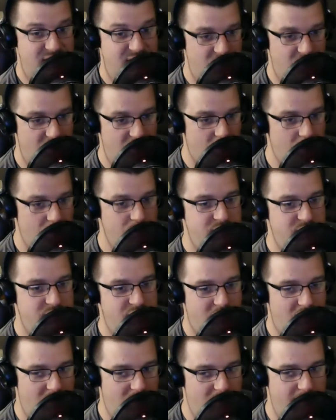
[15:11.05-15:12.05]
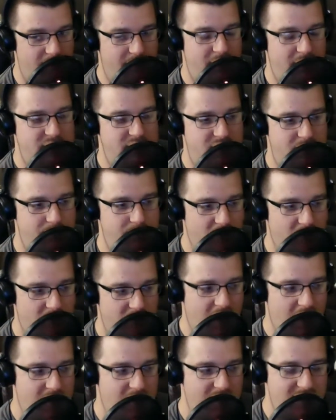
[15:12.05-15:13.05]
gnomes are very steampunky,
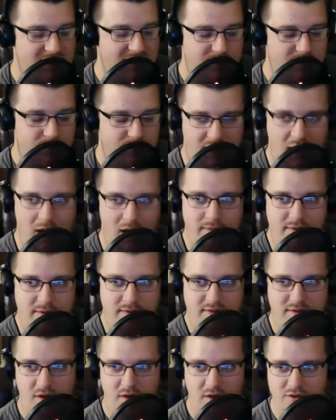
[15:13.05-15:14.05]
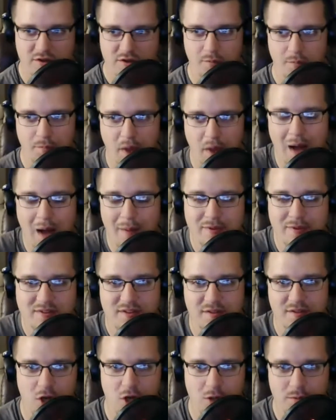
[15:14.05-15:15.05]
and that's what the goblins are. The goblins and
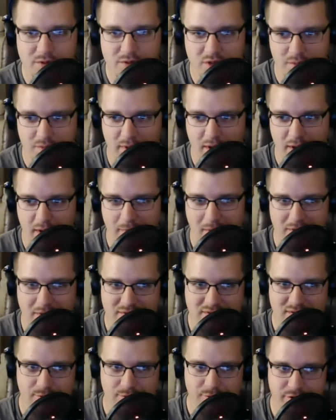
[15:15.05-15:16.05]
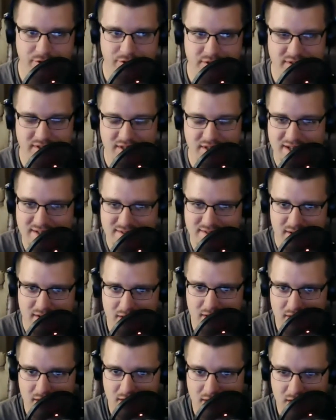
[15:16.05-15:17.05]
the gnomes are about similar in size.
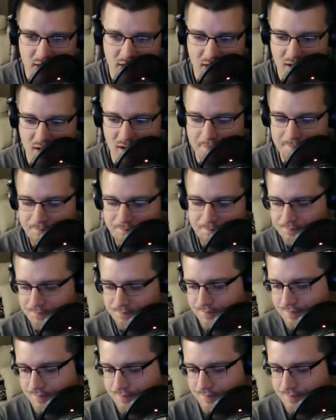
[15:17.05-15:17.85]
Um,